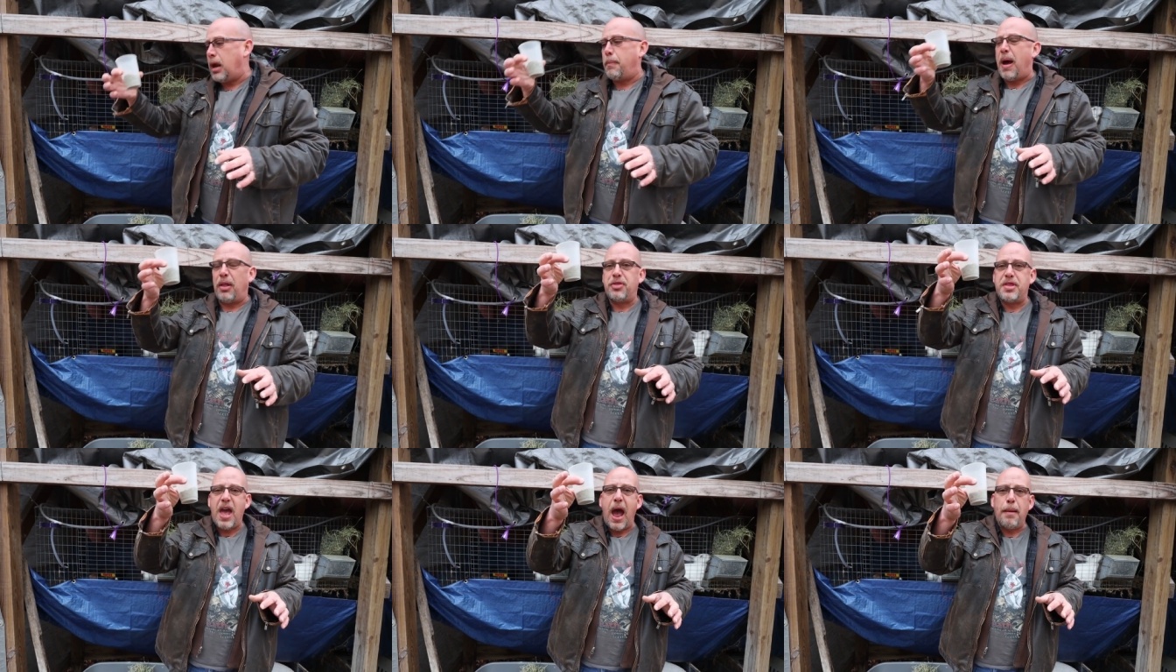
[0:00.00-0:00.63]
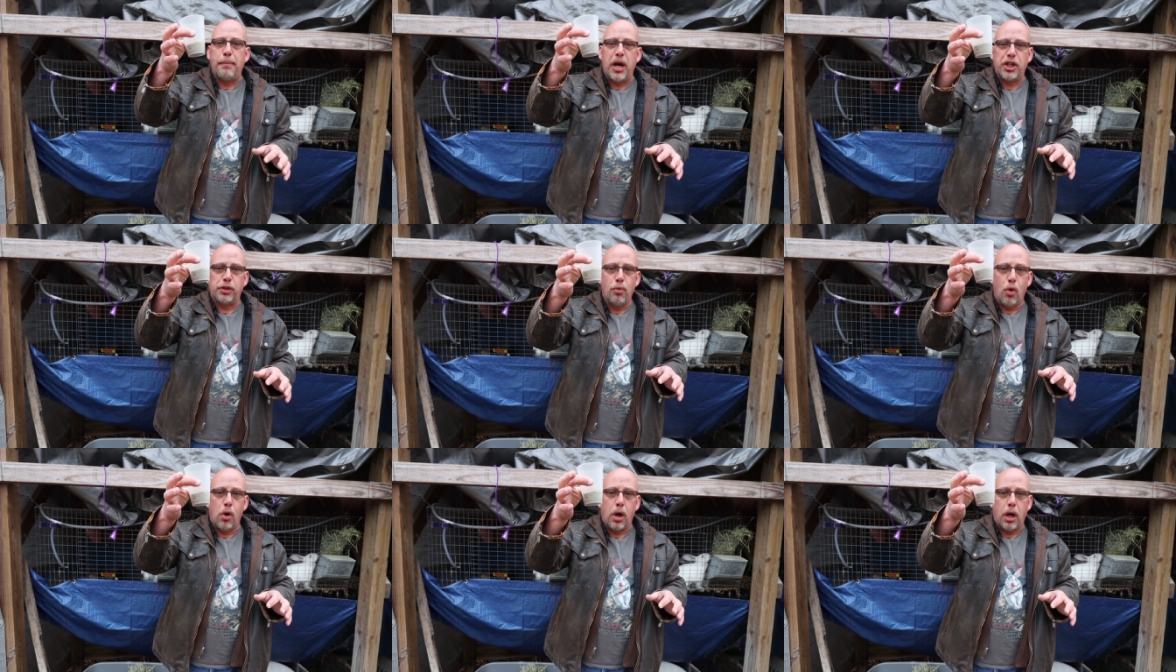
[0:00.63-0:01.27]
and about that much
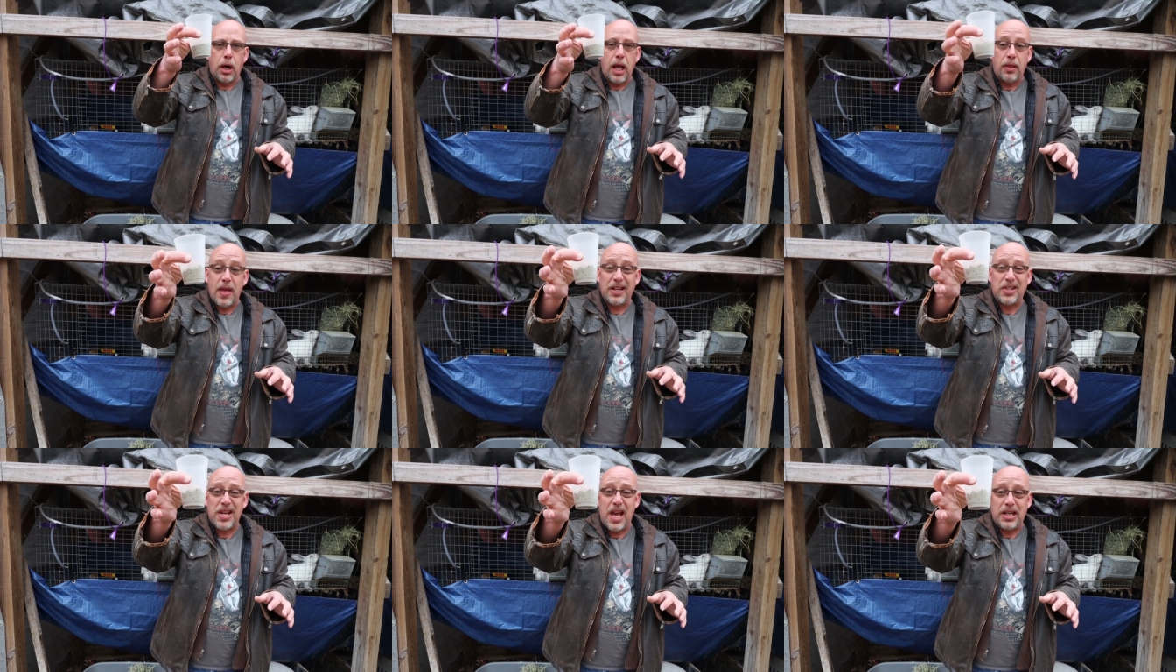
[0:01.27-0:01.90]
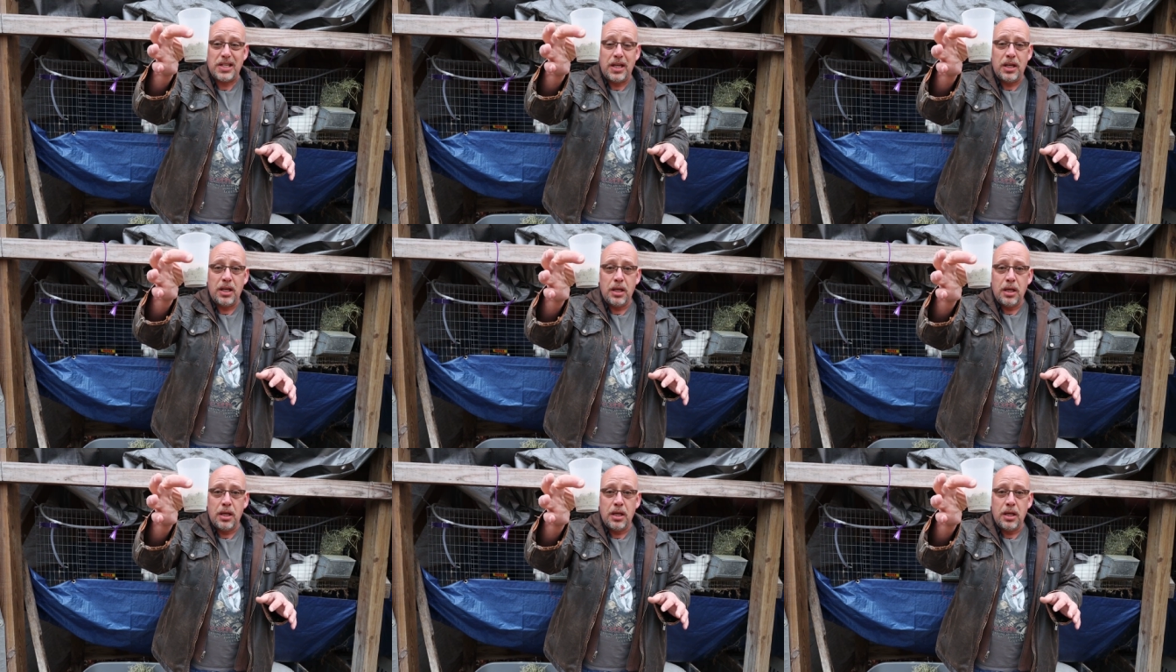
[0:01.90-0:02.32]
more, and that's it.